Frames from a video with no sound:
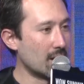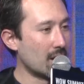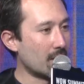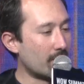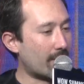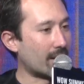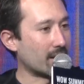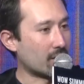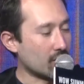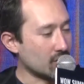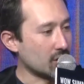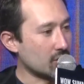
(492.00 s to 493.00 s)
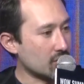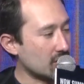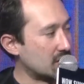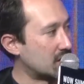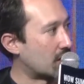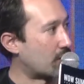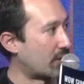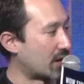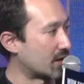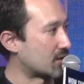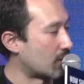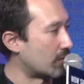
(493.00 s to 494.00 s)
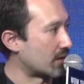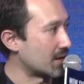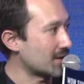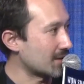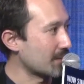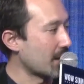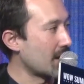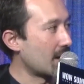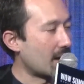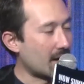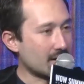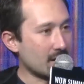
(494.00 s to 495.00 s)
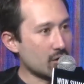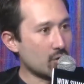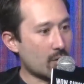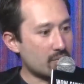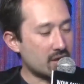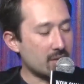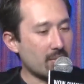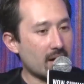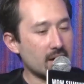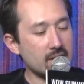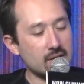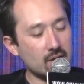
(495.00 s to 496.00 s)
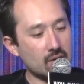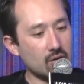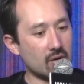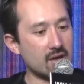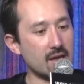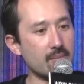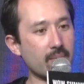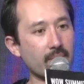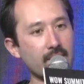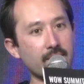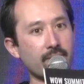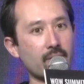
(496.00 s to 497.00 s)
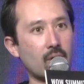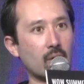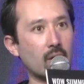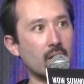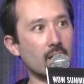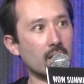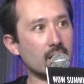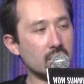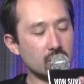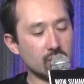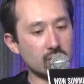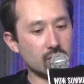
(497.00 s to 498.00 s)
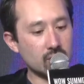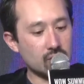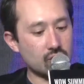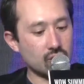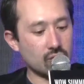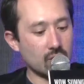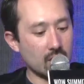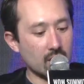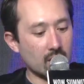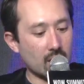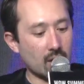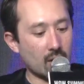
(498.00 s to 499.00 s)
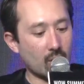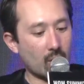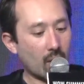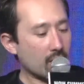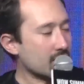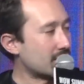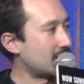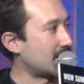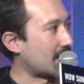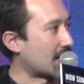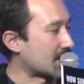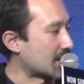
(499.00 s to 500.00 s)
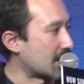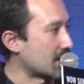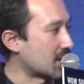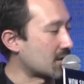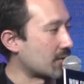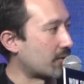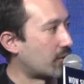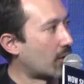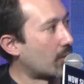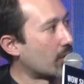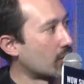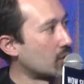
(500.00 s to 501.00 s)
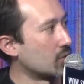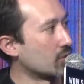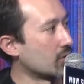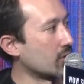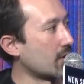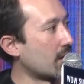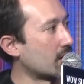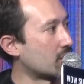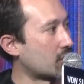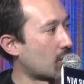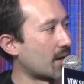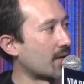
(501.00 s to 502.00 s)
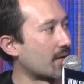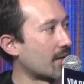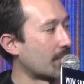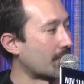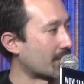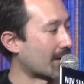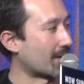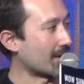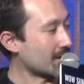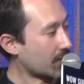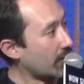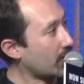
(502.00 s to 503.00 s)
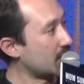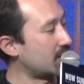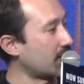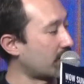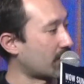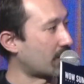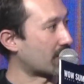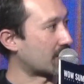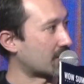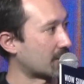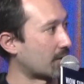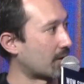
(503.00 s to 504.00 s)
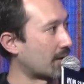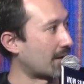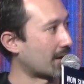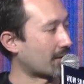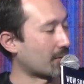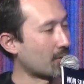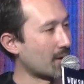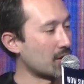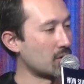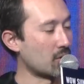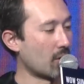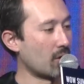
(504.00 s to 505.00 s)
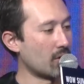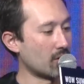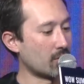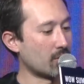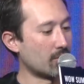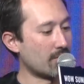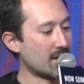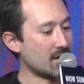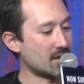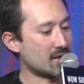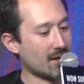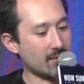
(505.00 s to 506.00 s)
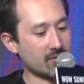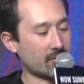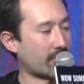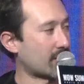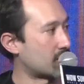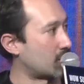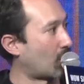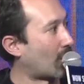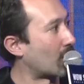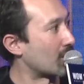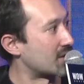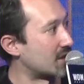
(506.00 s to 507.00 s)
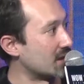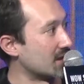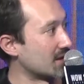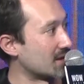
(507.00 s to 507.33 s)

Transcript: by continuously delivering service. And then you optimize your gameplay for users to want the assets from other users and trade them. And that's very different. Like when you earn many times thanks to royalties